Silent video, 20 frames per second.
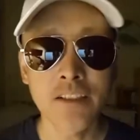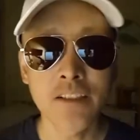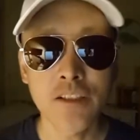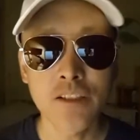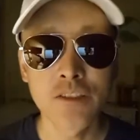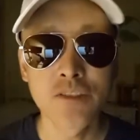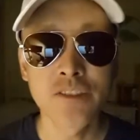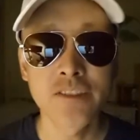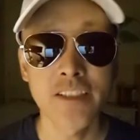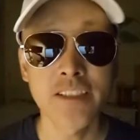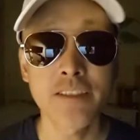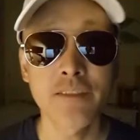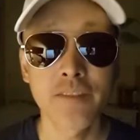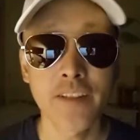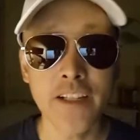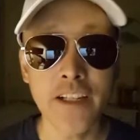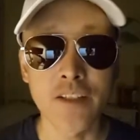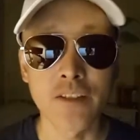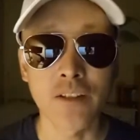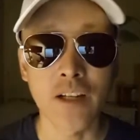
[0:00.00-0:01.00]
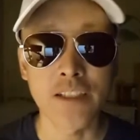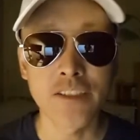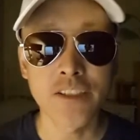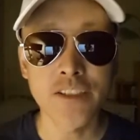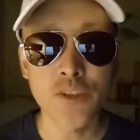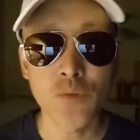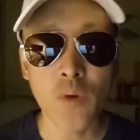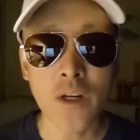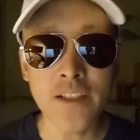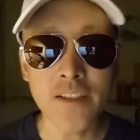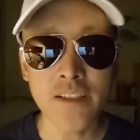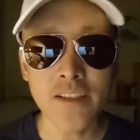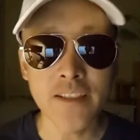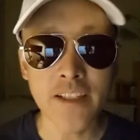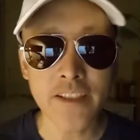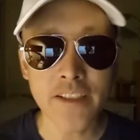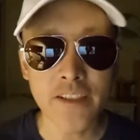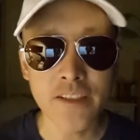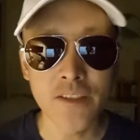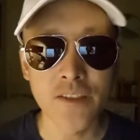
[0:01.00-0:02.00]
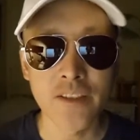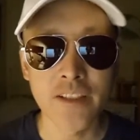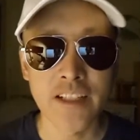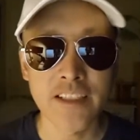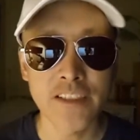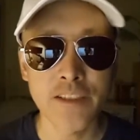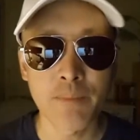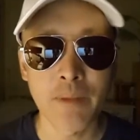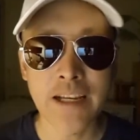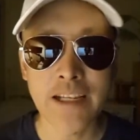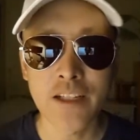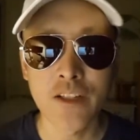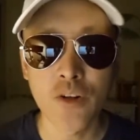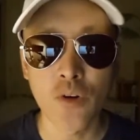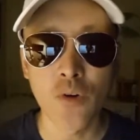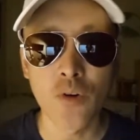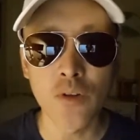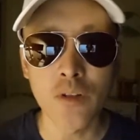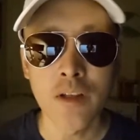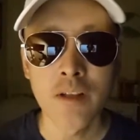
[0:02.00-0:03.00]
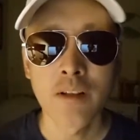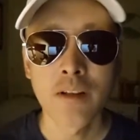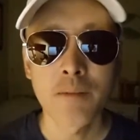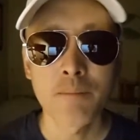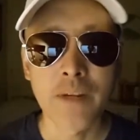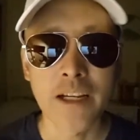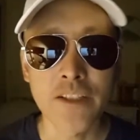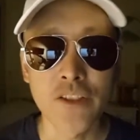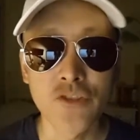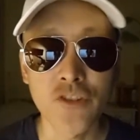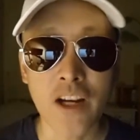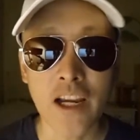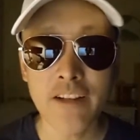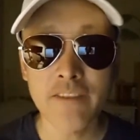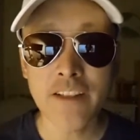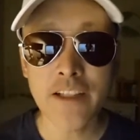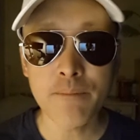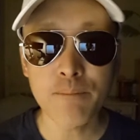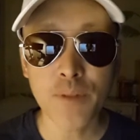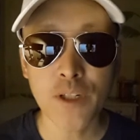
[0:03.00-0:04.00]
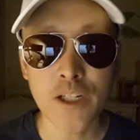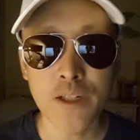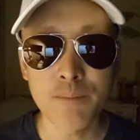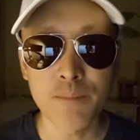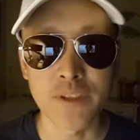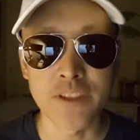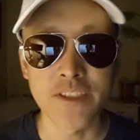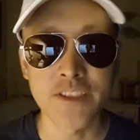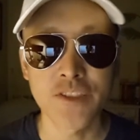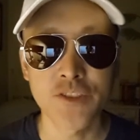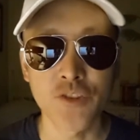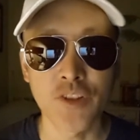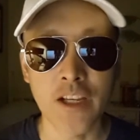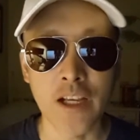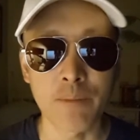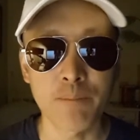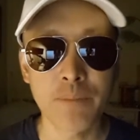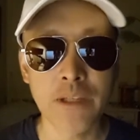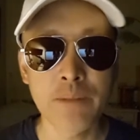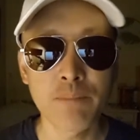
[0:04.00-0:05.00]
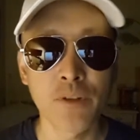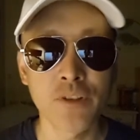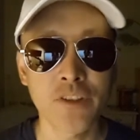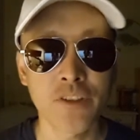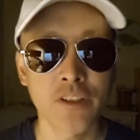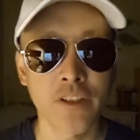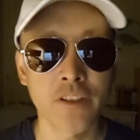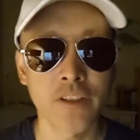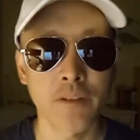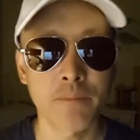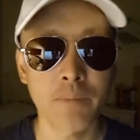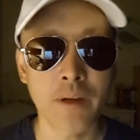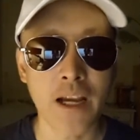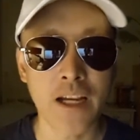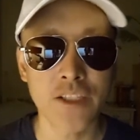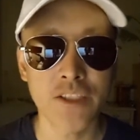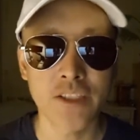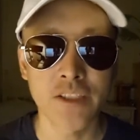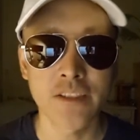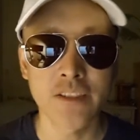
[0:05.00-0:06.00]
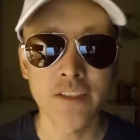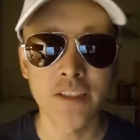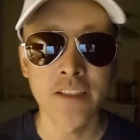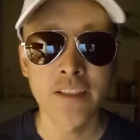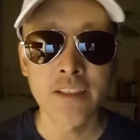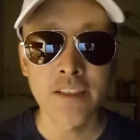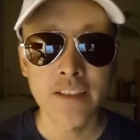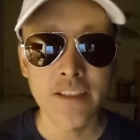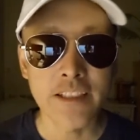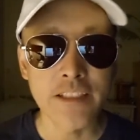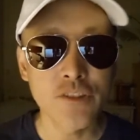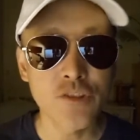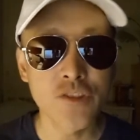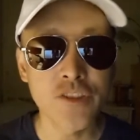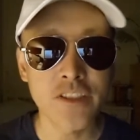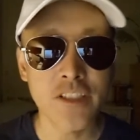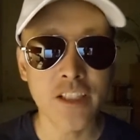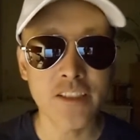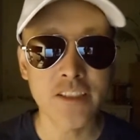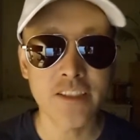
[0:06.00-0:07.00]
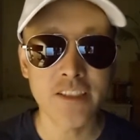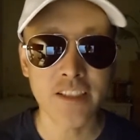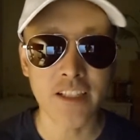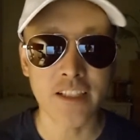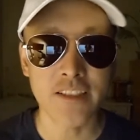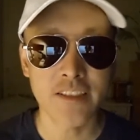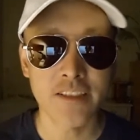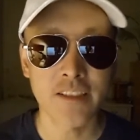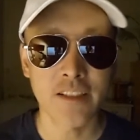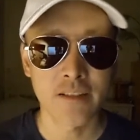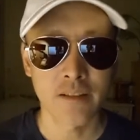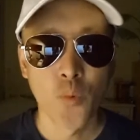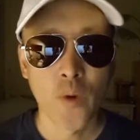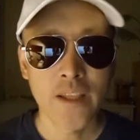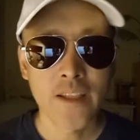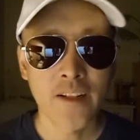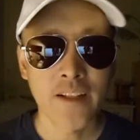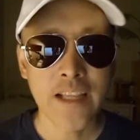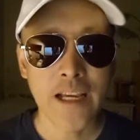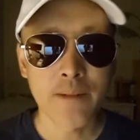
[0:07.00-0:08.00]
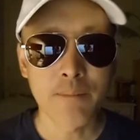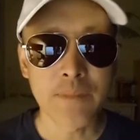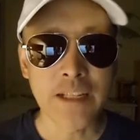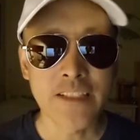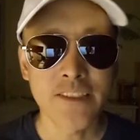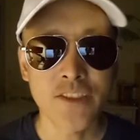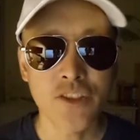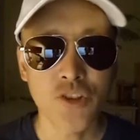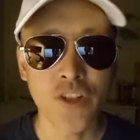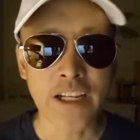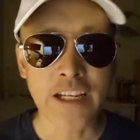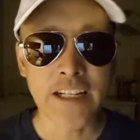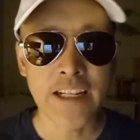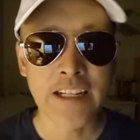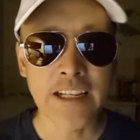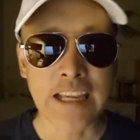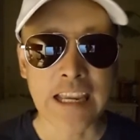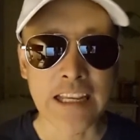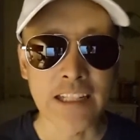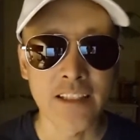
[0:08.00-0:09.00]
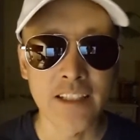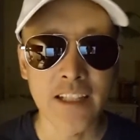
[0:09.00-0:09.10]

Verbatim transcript: concludes this video. I just want to let you know that it's my goal, my driving purpose, to help people turn their passions into success. Whether that means creating a